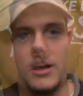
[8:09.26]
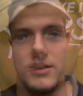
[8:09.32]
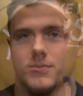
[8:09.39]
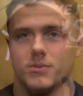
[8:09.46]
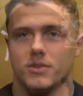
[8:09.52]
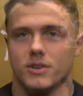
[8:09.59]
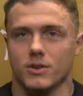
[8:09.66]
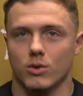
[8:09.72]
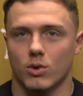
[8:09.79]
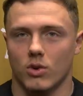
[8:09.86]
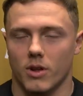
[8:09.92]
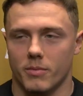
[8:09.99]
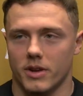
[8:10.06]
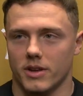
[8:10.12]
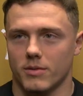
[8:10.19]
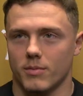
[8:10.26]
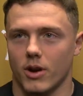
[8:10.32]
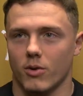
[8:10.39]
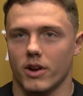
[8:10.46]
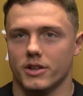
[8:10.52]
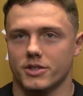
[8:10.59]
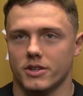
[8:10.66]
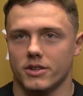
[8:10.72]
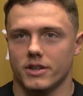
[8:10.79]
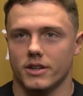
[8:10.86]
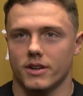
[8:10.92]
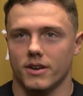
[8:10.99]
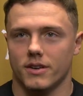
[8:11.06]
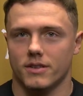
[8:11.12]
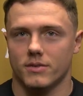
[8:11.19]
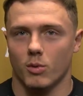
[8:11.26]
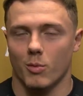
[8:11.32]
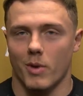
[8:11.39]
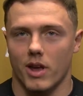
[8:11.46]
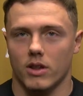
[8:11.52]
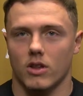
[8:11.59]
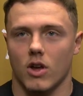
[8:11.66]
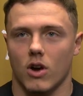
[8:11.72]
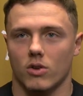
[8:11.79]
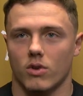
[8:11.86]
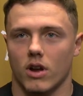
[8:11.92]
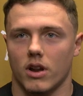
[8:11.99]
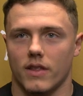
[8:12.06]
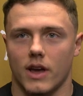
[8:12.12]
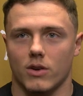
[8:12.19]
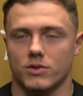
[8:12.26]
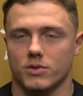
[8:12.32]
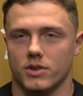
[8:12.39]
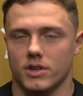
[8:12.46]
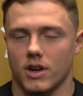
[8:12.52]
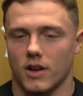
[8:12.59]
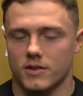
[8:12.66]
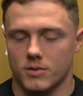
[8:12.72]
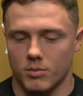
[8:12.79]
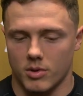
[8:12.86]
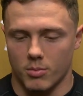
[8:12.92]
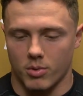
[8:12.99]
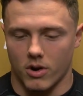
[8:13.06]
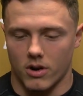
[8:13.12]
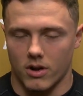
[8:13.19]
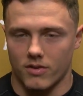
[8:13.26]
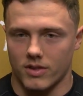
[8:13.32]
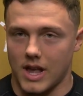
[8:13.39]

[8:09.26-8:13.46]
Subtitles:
It's really cool. I mean, my redshirt year, we made a long run, and that was really awesome to be a part of.